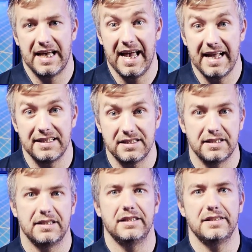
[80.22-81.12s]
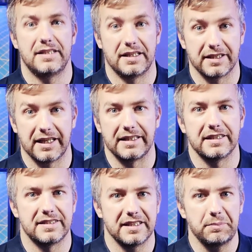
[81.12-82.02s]
and a
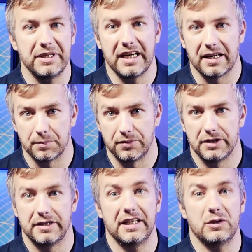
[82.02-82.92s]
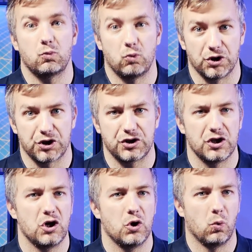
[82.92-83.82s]
dedicated Zigbee hub that works
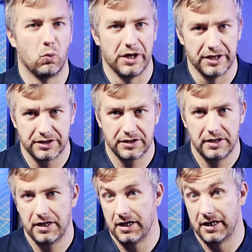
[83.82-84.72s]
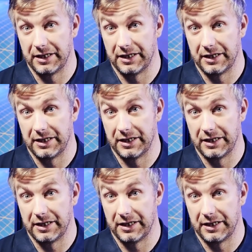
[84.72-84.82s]
with uh,